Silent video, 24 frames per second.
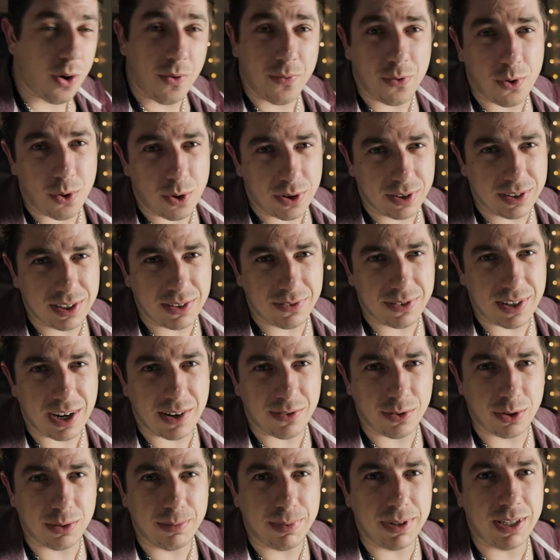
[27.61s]
Of course, if
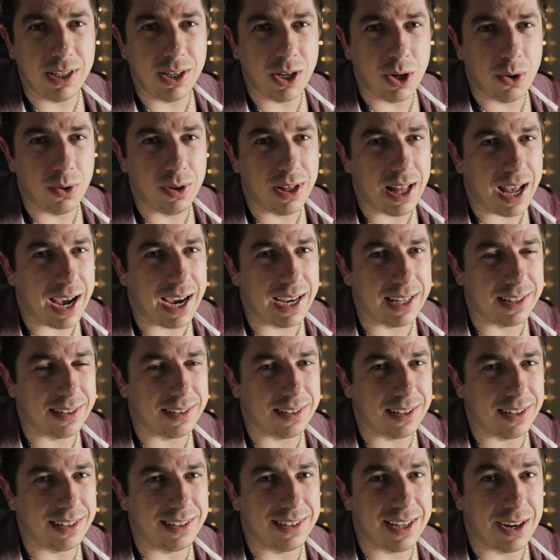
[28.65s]
there would be no
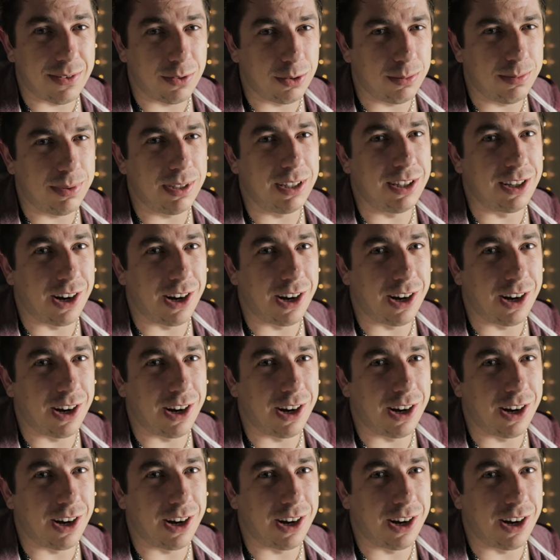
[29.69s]
lights, there would be